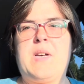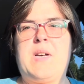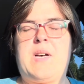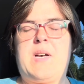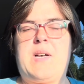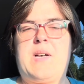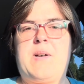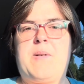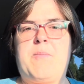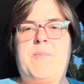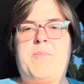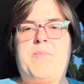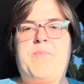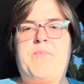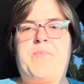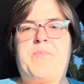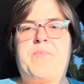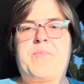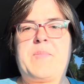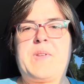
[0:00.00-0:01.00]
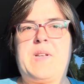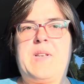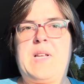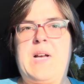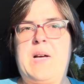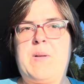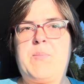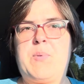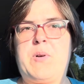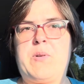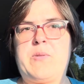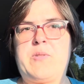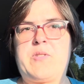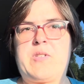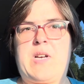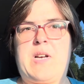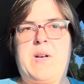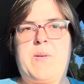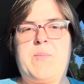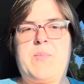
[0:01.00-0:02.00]
um, not
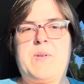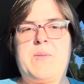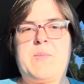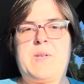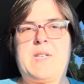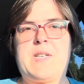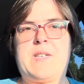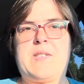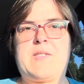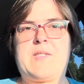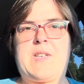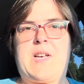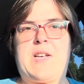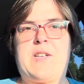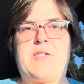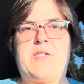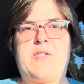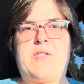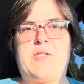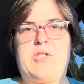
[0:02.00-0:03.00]
post-op because I